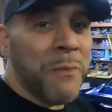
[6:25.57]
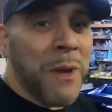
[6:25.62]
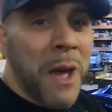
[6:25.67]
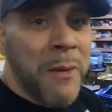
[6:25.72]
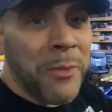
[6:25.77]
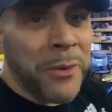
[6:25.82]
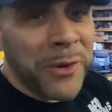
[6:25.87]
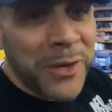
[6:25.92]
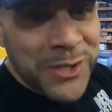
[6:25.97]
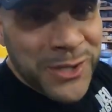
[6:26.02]

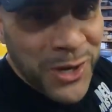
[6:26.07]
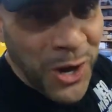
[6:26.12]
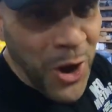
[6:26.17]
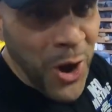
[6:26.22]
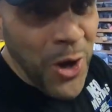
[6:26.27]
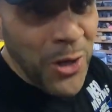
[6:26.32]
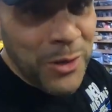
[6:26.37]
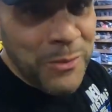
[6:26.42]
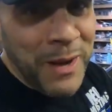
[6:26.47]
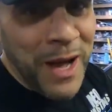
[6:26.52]
Remember, it's
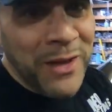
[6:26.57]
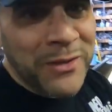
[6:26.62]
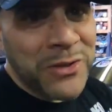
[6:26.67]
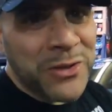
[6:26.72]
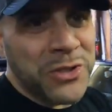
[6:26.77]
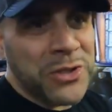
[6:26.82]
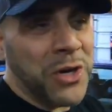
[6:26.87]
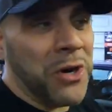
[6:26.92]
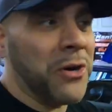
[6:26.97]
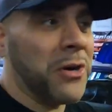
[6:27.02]
all about
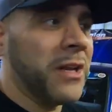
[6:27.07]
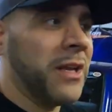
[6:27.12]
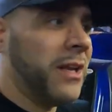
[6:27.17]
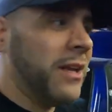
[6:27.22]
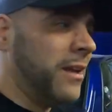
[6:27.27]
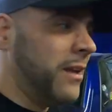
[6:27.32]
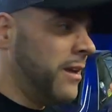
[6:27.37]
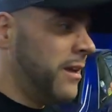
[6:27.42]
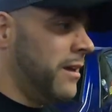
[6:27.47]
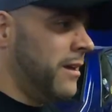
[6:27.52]
the
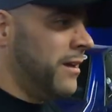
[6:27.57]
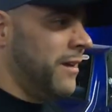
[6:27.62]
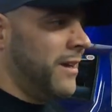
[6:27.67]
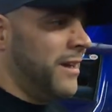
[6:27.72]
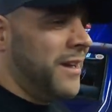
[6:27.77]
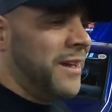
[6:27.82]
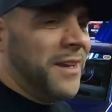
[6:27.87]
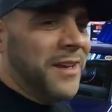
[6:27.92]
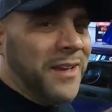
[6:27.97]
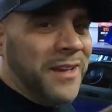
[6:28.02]
journey
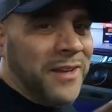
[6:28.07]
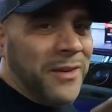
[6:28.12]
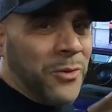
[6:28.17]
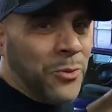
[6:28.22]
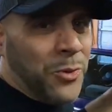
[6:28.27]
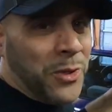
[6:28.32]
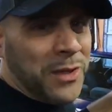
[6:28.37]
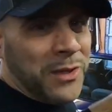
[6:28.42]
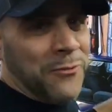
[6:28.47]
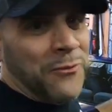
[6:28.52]

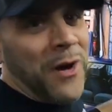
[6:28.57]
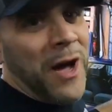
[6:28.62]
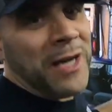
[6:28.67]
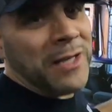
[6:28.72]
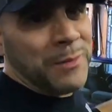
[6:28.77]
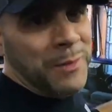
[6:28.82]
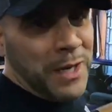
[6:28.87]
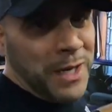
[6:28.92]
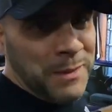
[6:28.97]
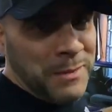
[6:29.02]
with the
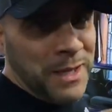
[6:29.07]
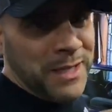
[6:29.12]
Fox body